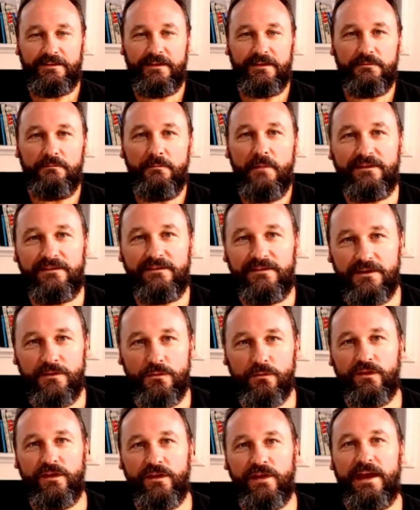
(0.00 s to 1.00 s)
this
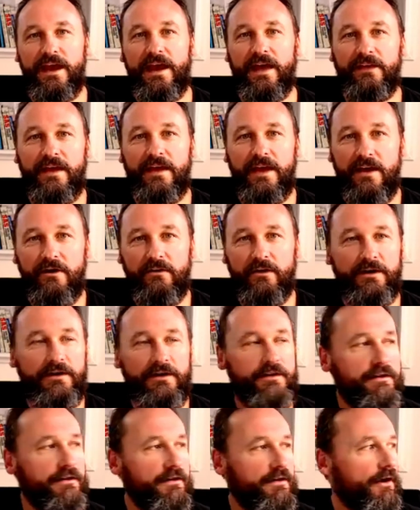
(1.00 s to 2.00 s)
magical thing out there
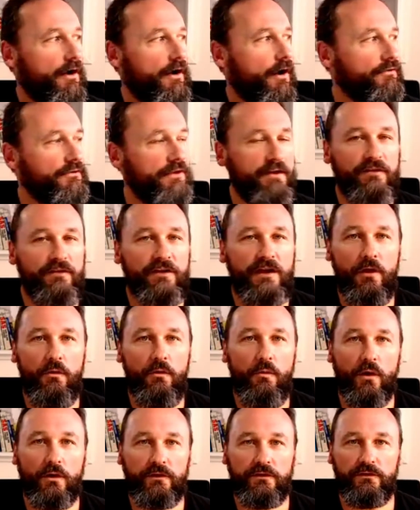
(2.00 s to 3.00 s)
and I'll never know
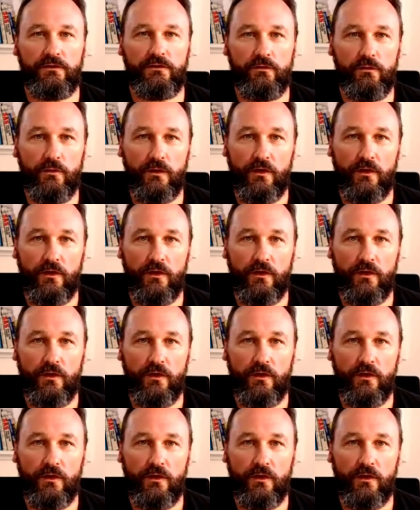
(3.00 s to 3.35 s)
what to do.